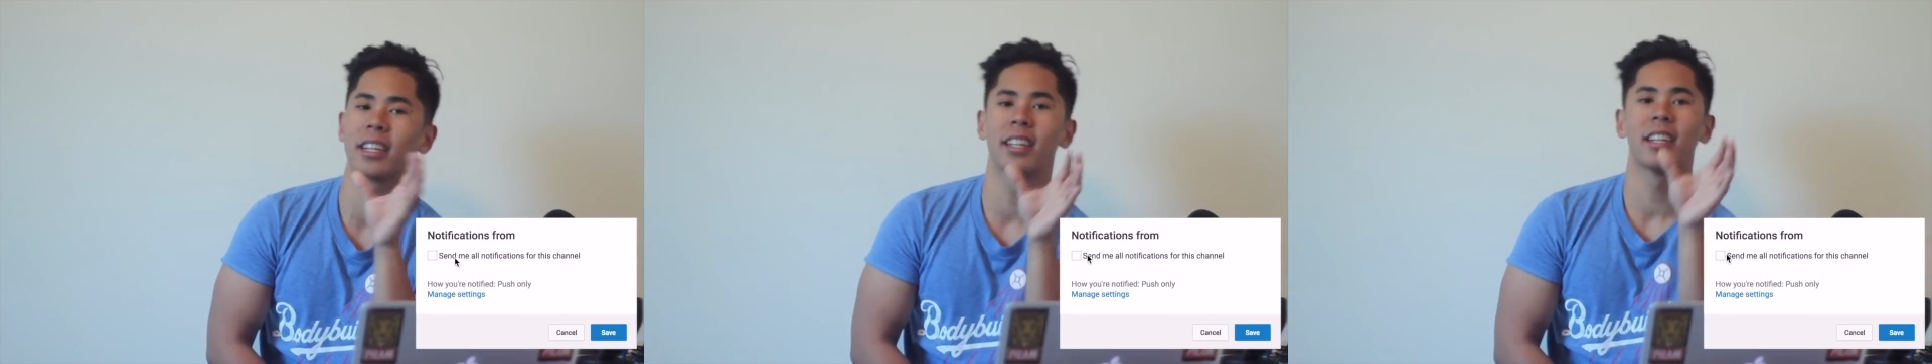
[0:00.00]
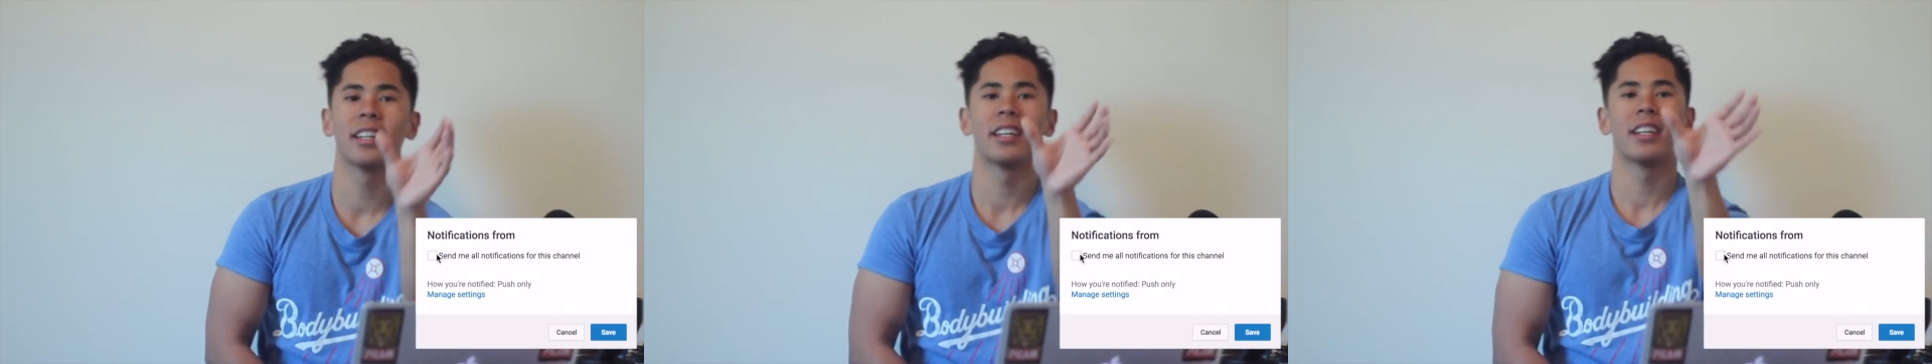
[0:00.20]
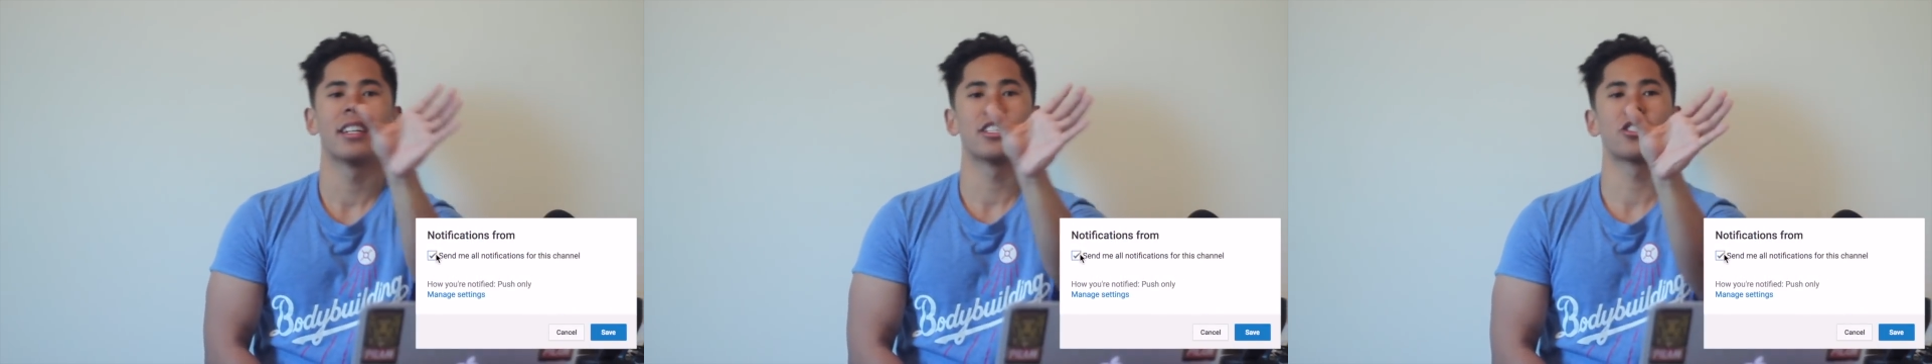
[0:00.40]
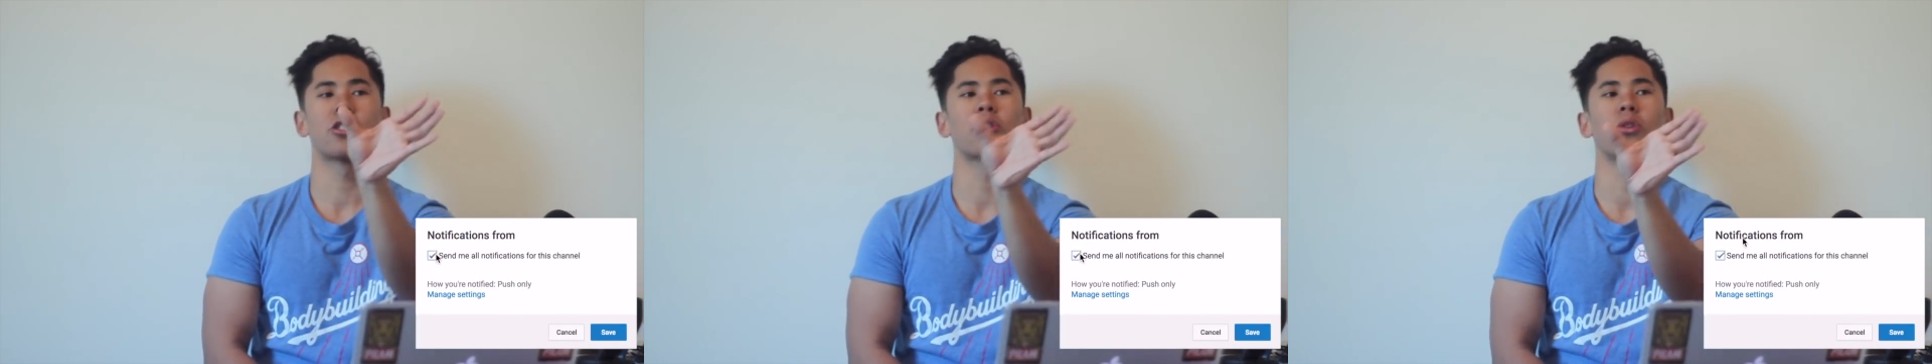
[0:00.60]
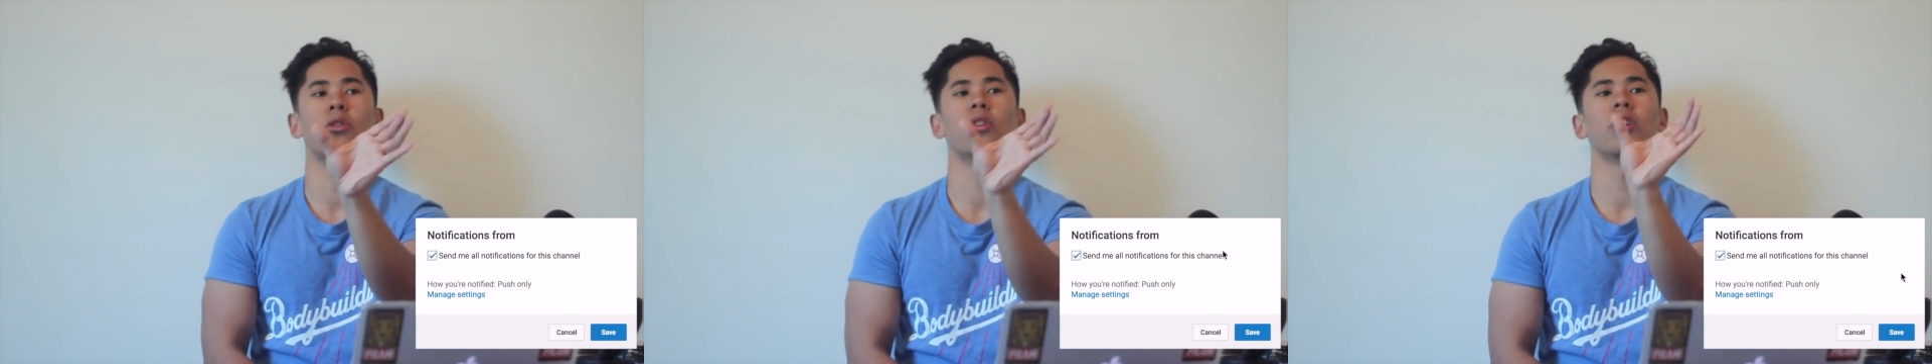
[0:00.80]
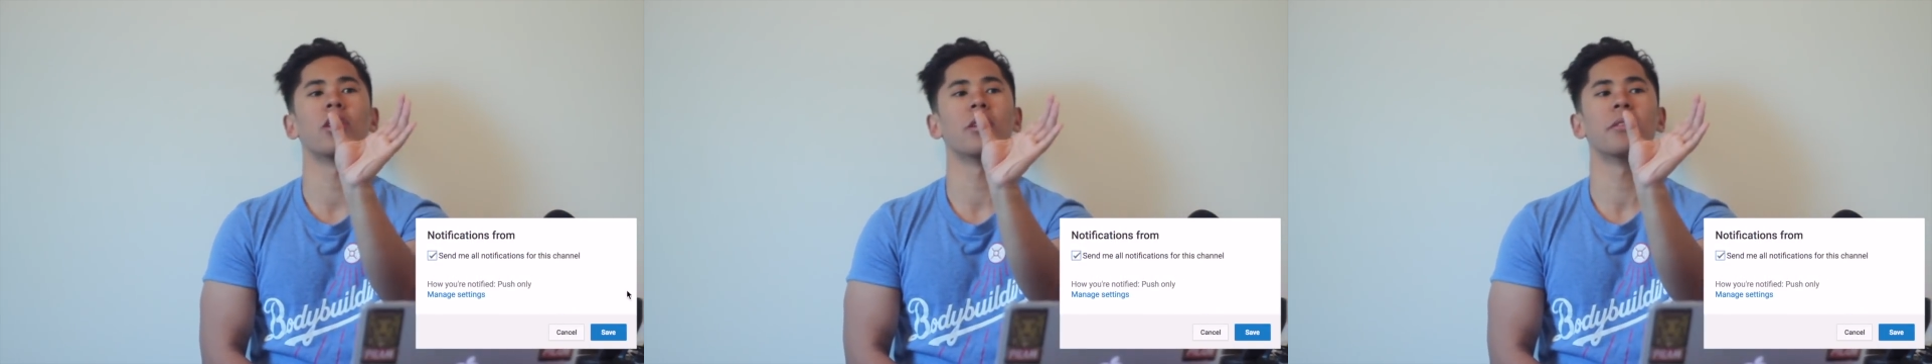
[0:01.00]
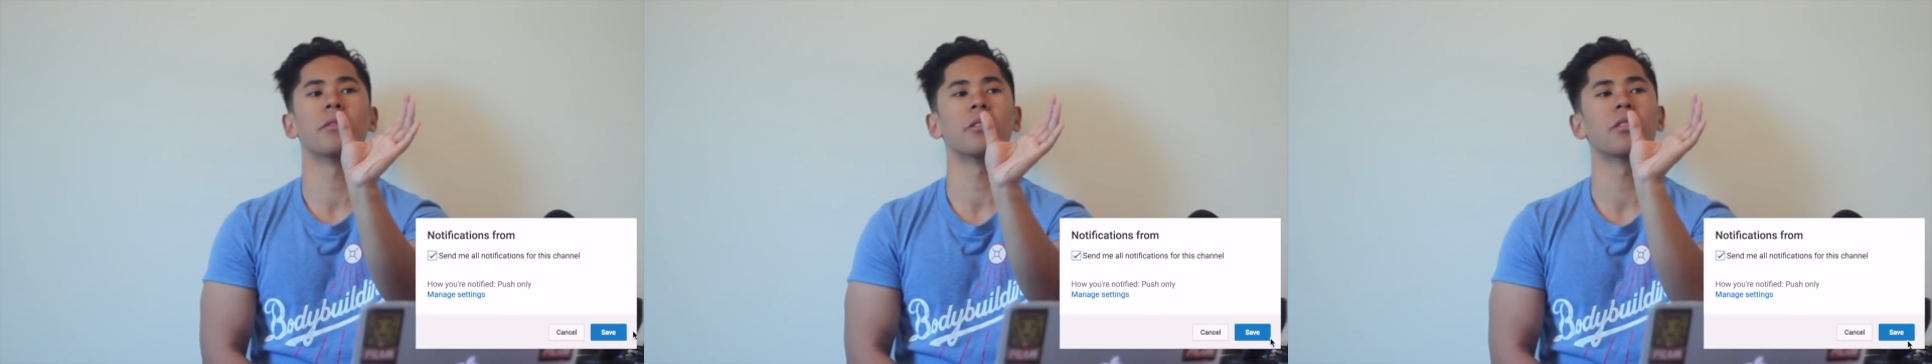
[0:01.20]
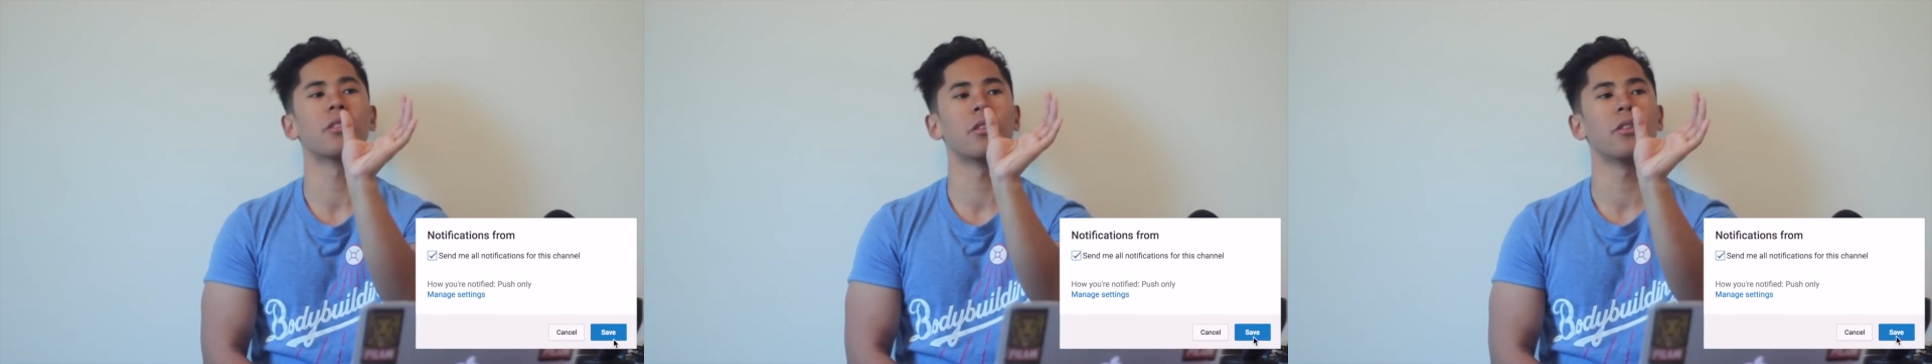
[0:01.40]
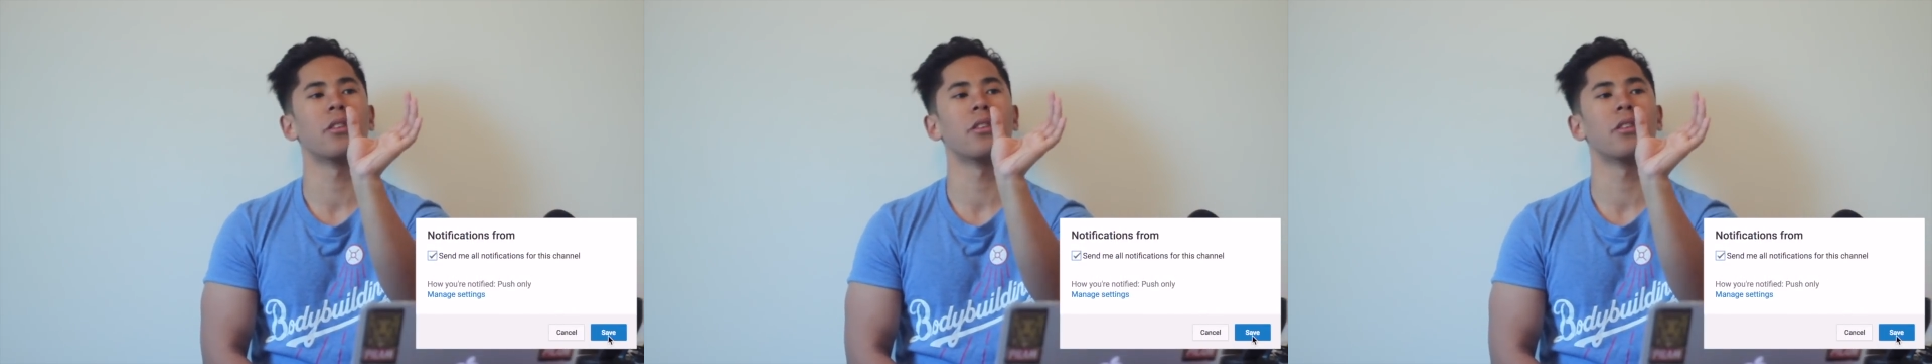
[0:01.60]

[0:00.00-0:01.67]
like, short,